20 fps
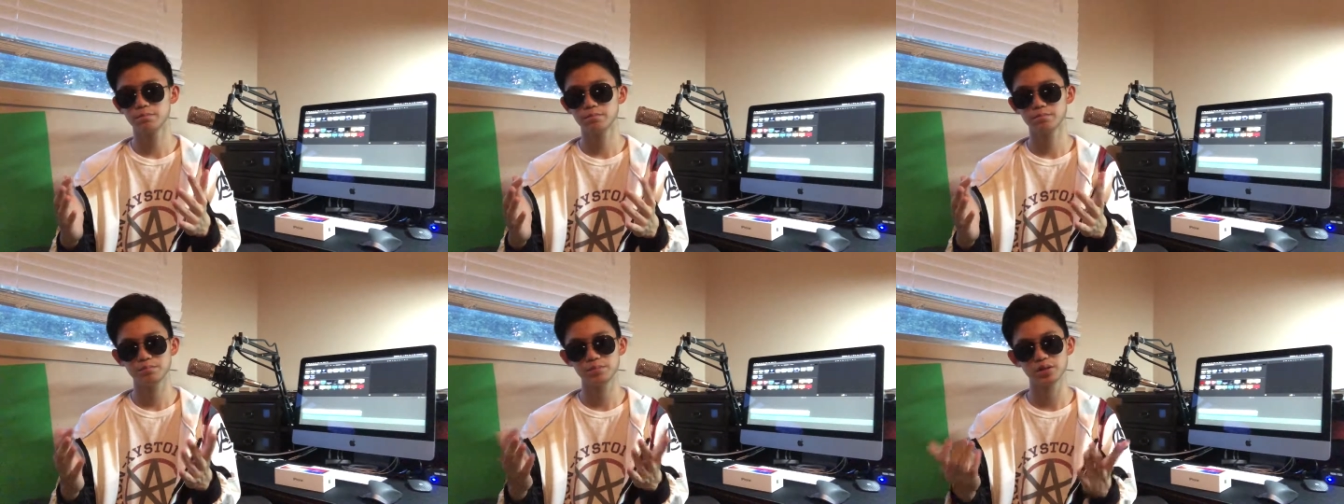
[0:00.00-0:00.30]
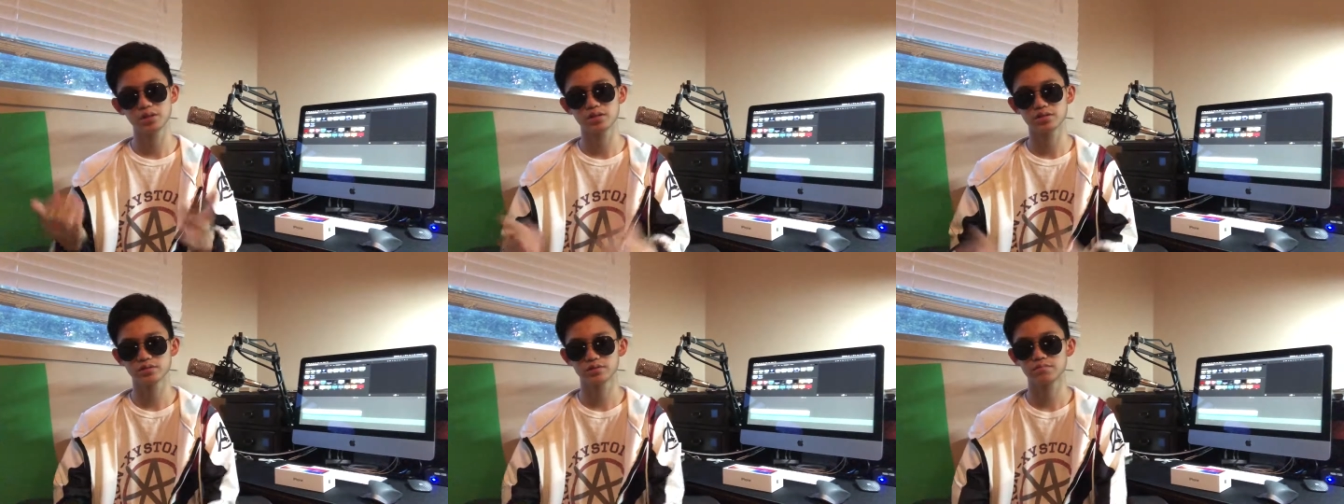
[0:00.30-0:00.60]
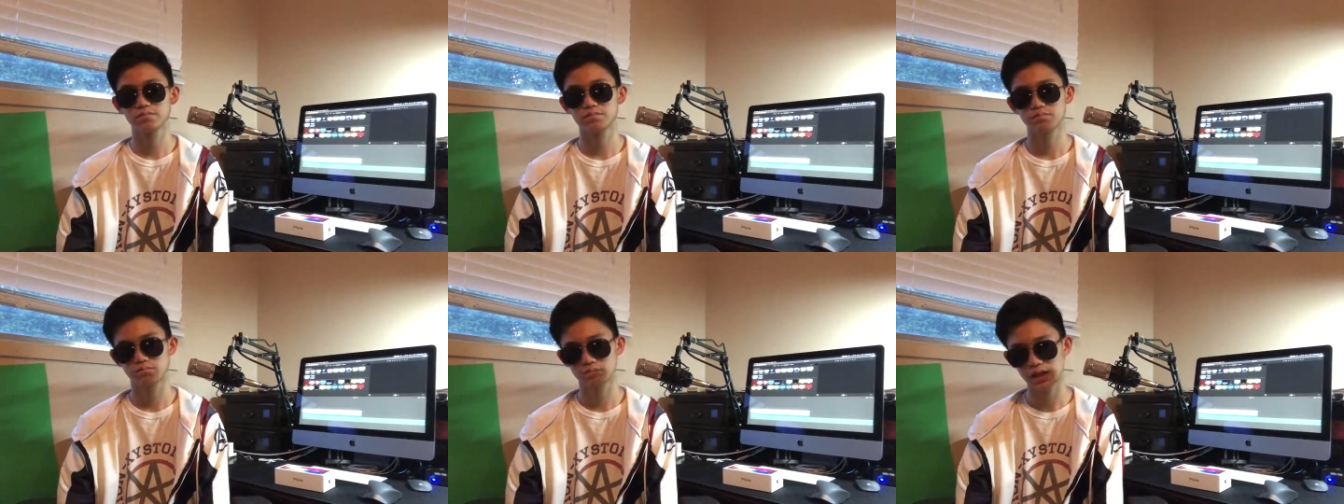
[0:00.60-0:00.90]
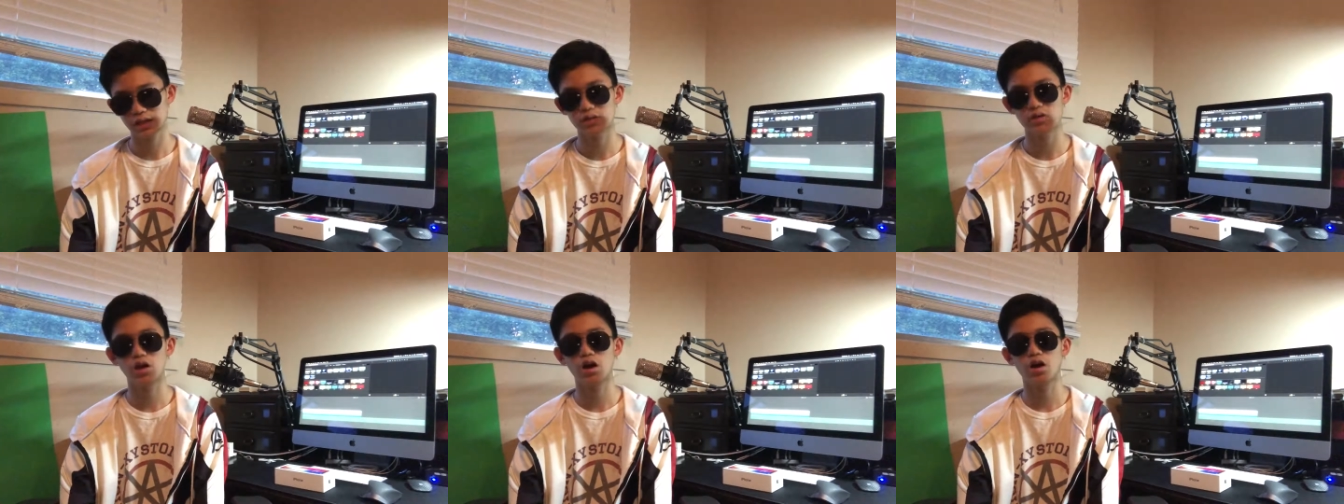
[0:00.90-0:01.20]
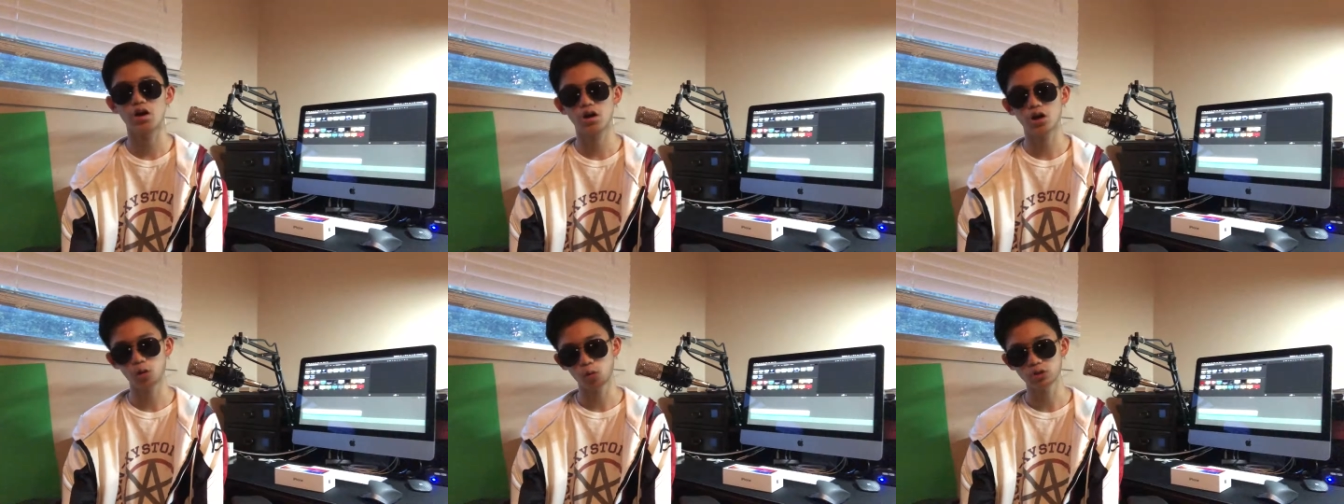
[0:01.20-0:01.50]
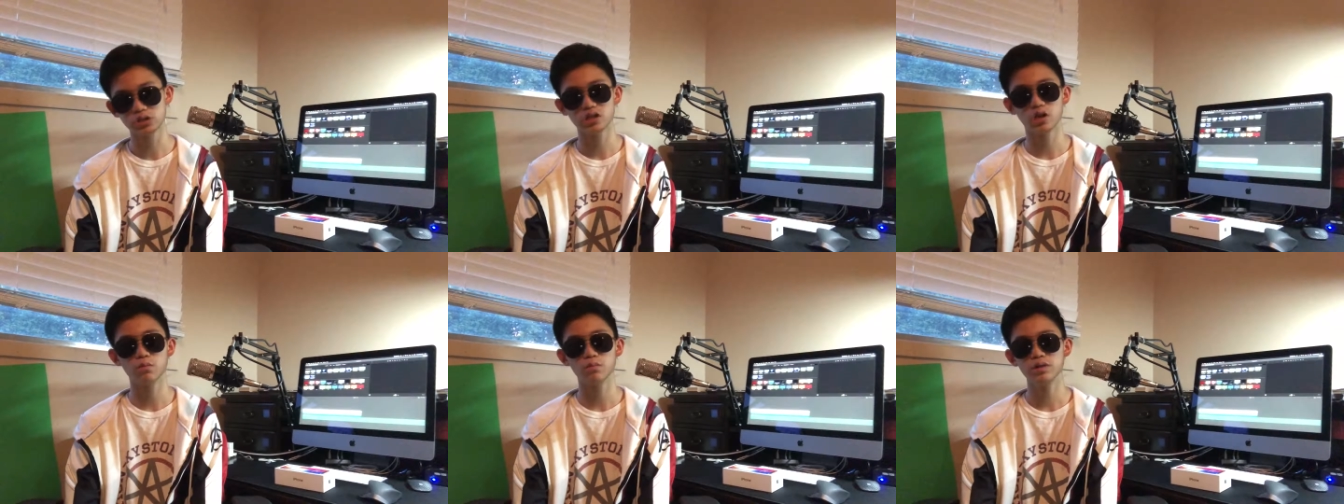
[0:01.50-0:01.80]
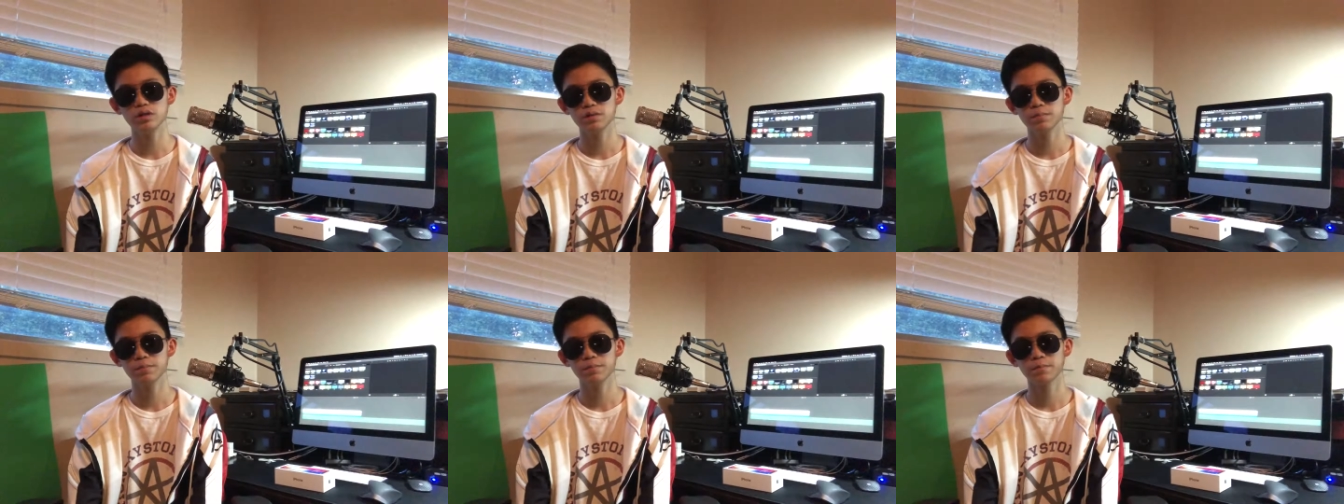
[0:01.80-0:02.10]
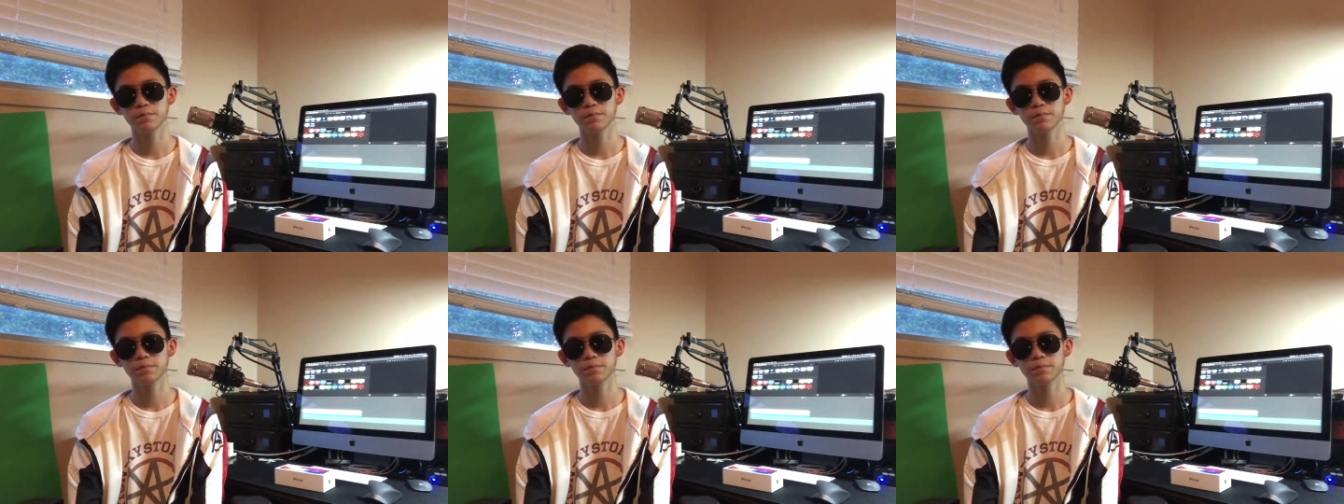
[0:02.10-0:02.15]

because that always helps me.